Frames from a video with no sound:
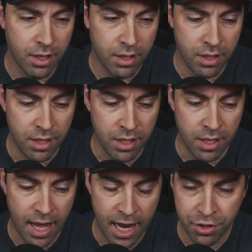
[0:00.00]

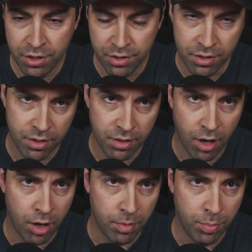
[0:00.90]
The actions
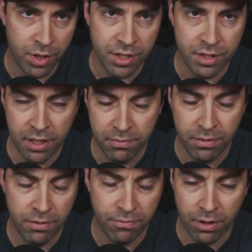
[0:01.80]
are pretty
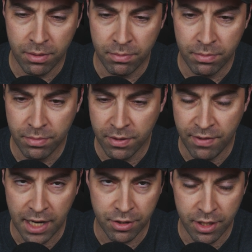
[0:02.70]
stiff from the
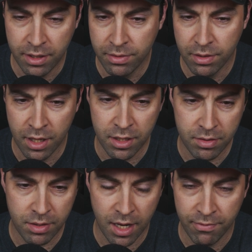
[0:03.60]
factory. It
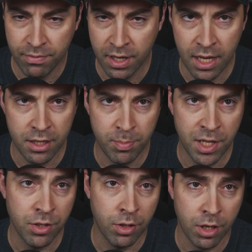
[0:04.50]
kind of, again,
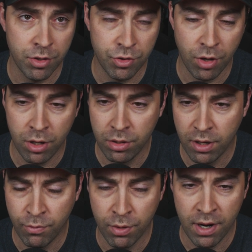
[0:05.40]
depends on luck of the draw
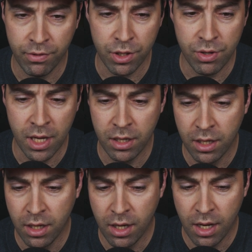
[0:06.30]
of what rifle you get.
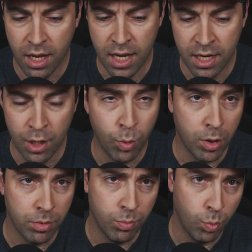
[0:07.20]
And it
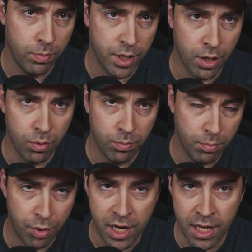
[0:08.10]
will,
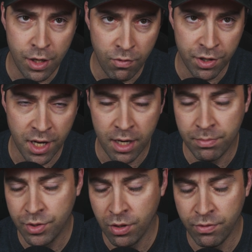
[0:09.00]
break in over
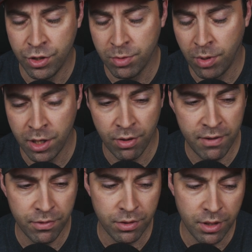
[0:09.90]
time. So if you just bought your
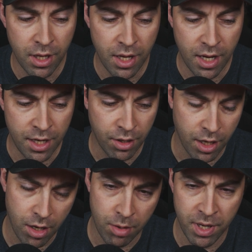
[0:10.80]
rifle and you're
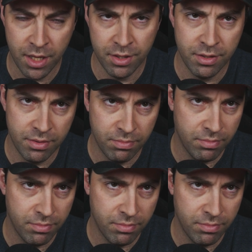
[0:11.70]
like, oh man, this